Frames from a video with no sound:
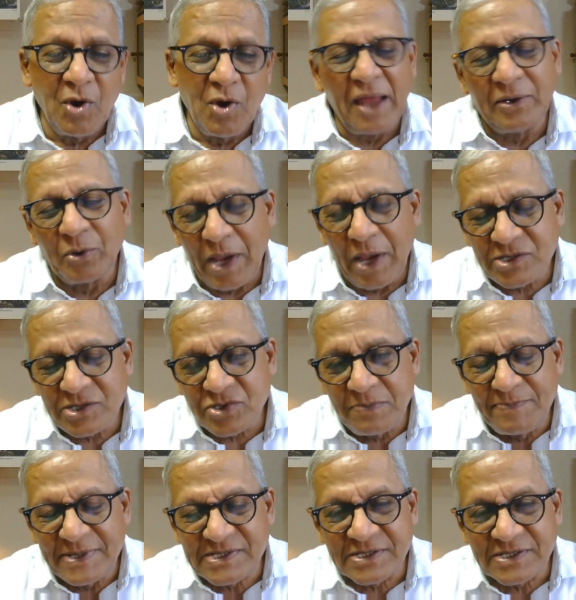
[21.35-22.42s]
an occasional
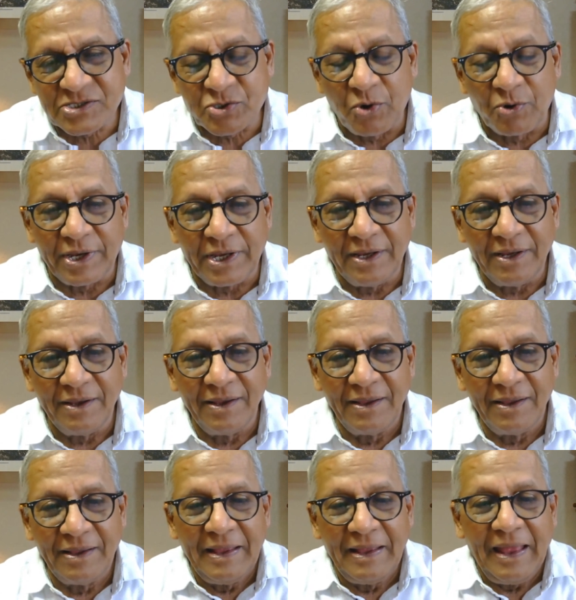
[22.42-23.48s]
business story,
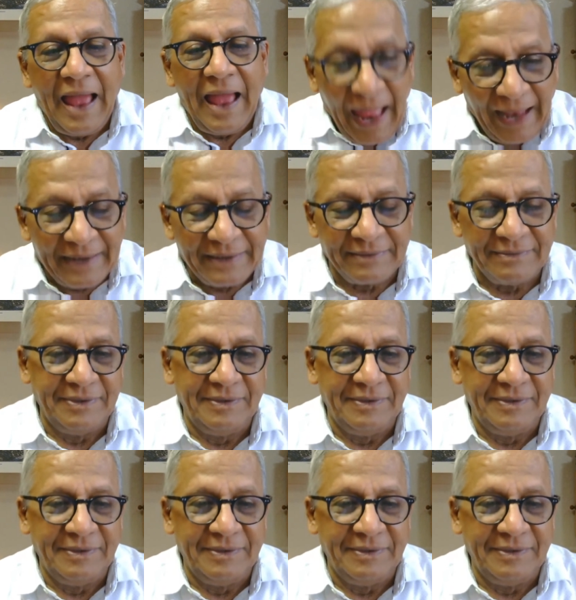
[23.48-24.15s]
and